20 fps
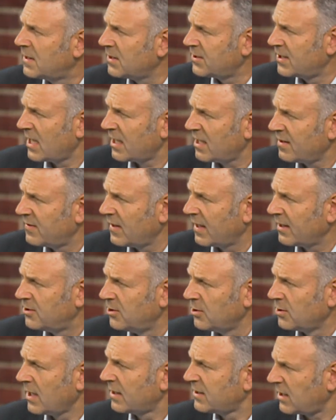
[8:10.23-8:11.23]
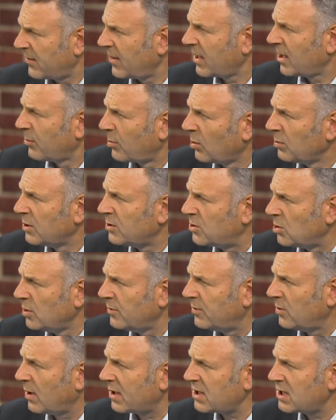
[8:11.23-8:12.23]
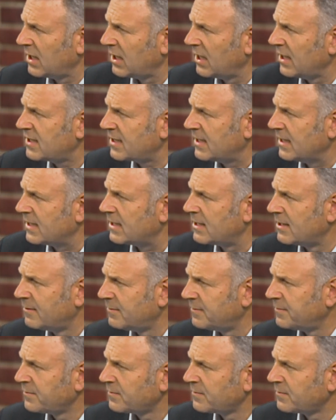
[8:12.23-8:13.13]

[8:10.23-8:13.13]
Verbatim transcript: Does that affect you guys? I think there were only two of you actually listed.